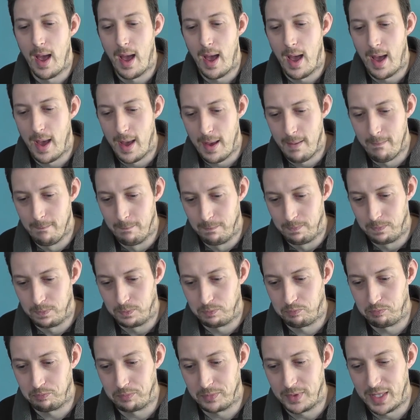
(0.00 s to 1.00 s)

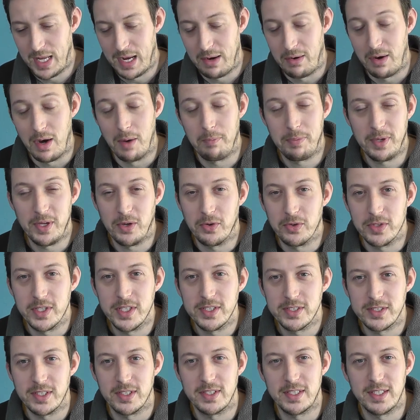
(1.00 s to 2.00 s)
Now I'll be
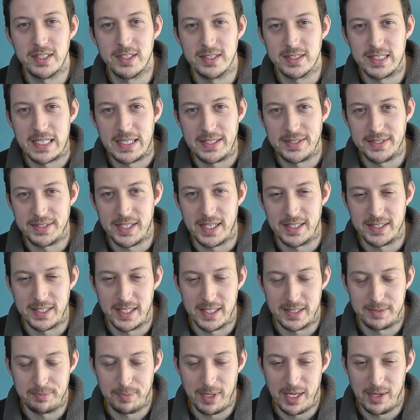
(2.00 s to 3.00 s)
honest, I didn't test
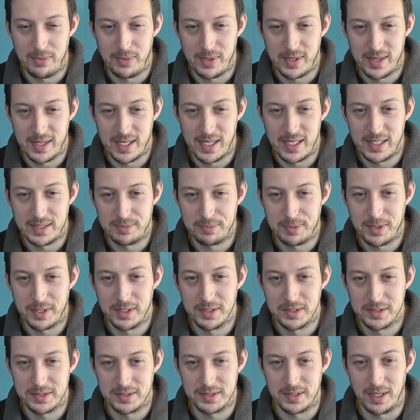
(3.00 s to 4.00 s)
SSB with this
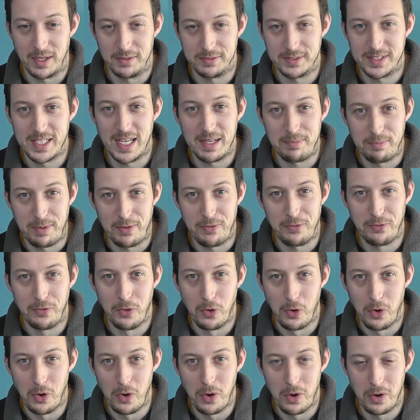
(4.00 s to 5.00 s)
because I've said
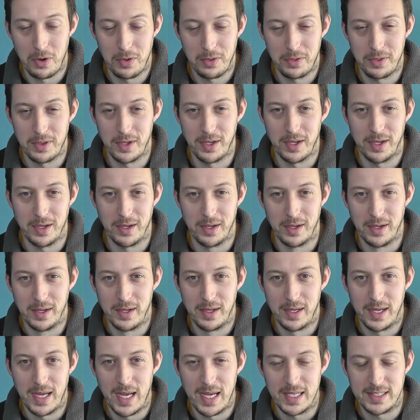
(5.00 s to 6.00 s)
before that
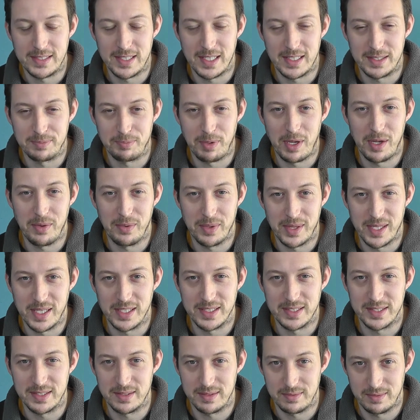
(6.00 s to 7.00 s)
SSB
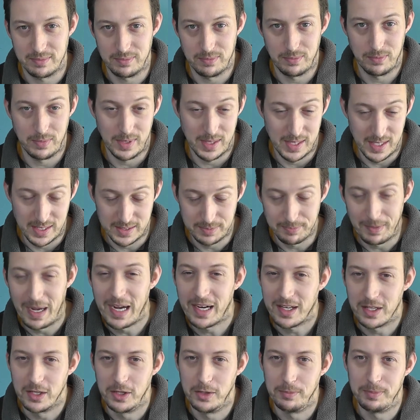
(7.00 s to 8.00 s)
with this
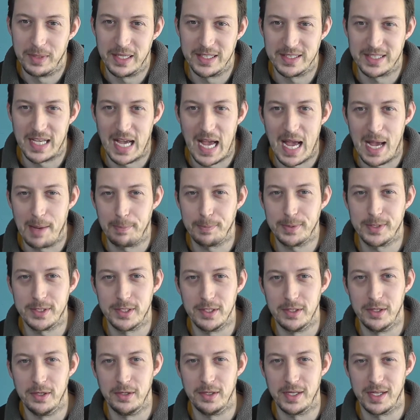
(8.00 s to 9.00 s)
mag loop is
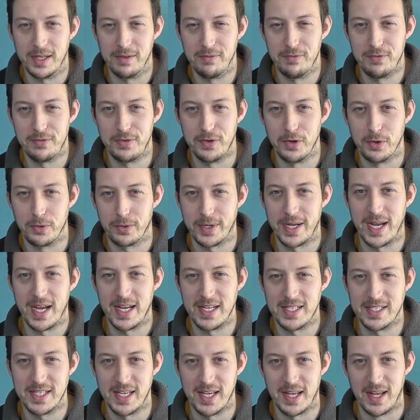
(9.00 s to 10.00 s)
absolutely
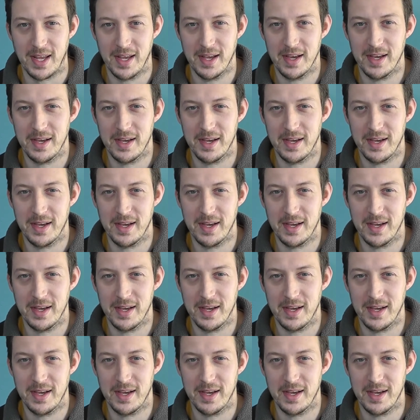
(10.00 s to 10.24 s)
infuriating,